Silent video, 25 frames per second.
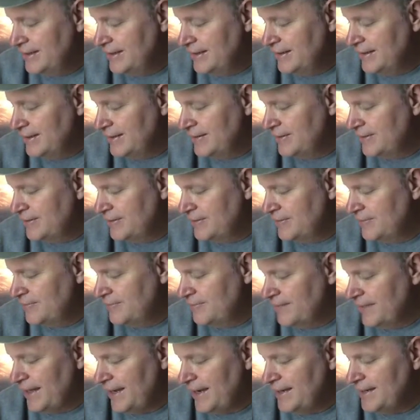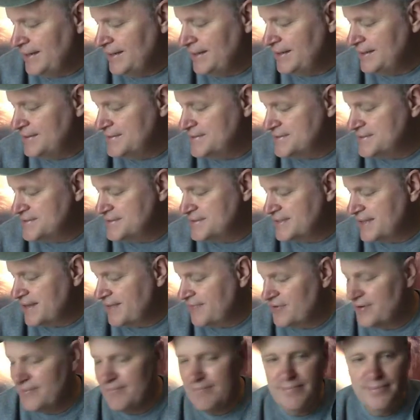
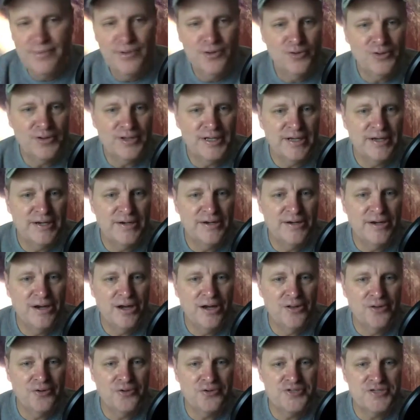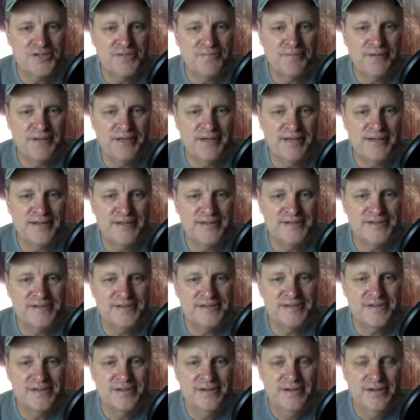$87 million a
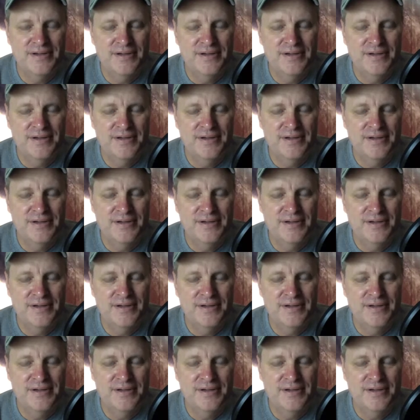piece.